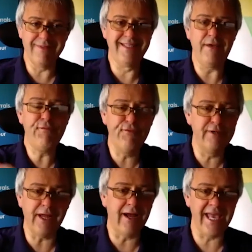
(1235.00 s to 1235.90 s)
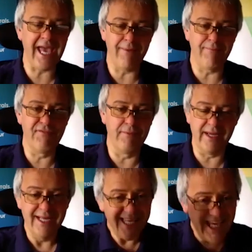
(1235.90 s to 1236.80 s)
different I am from an
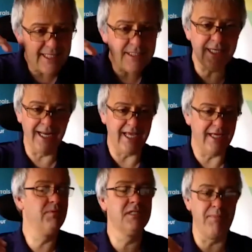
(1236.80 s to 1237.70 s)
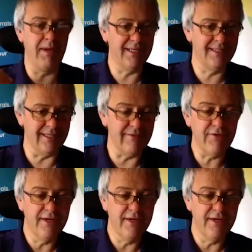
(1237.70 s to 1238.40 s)
intellect perspective.